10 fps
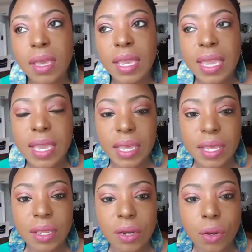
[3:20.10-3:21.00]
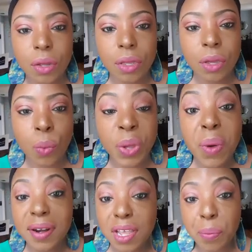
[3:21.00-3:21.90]
And we
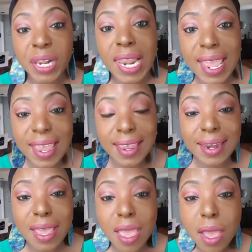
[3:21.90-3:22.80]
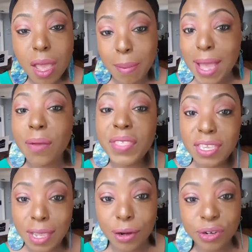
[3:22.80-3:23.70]
want to complain about the
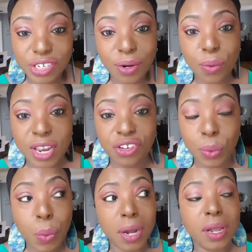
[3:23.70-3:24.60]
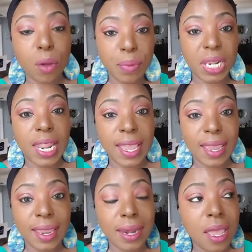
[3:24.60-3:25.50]
younger generation. We want to
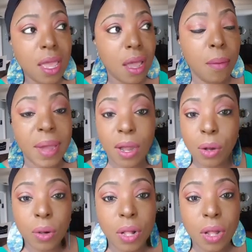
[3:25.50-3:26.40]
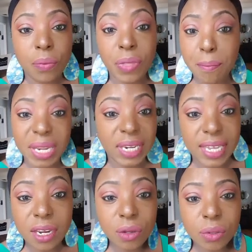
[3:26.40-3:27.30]
complain about the
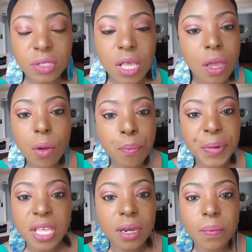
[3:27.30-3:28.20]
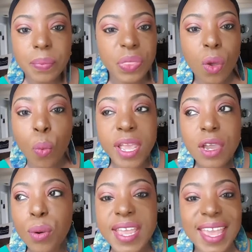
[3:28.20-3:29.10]
millennials, but we
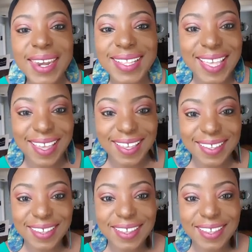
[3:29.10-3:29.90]
created that.